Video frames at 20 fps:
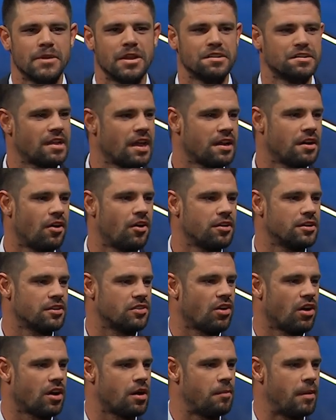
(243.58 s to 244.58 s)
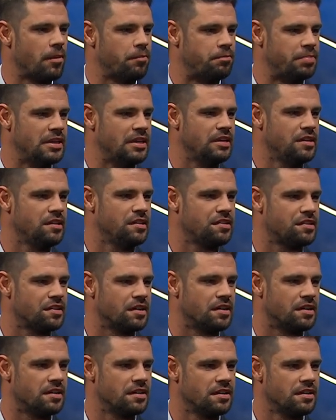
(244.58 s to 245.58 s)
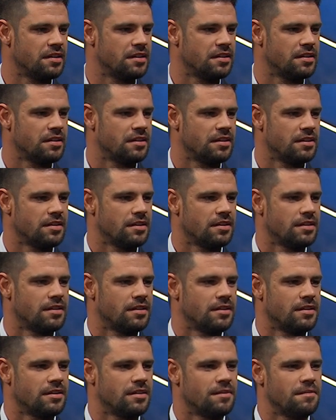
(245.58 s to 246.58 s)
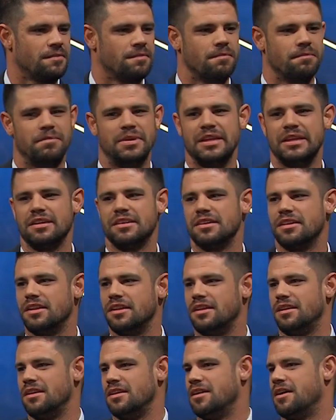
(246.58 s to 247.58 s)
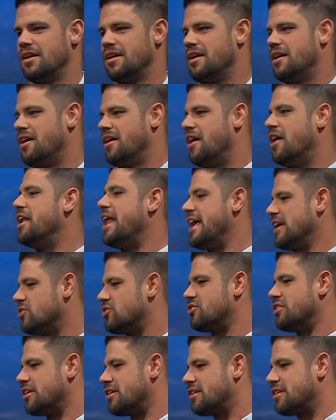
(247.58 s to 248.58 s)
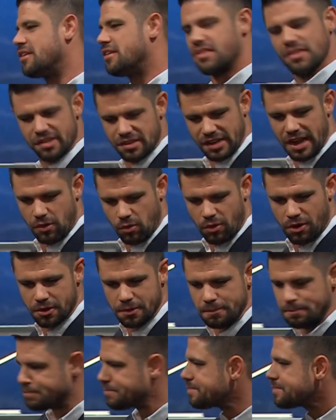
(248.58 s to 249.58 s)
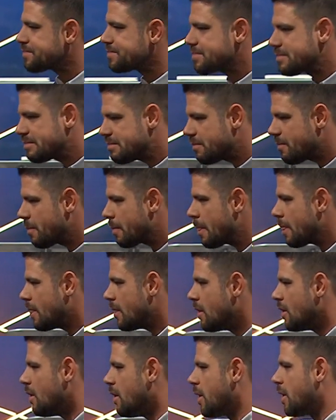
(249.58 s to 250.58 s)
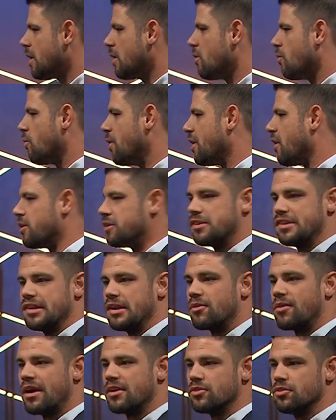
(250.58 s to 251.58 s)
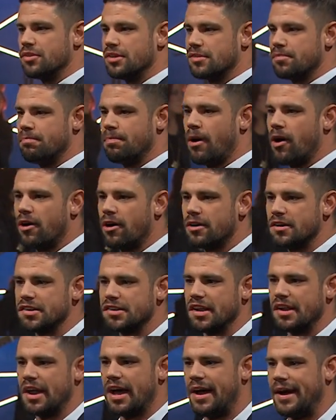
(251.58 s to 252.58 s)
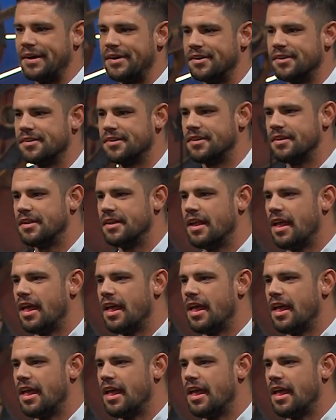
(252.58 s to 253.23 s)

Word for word: It's kind of hard to talk about peace and being unanxious. Is that a word? When all you see around you is bars and iron.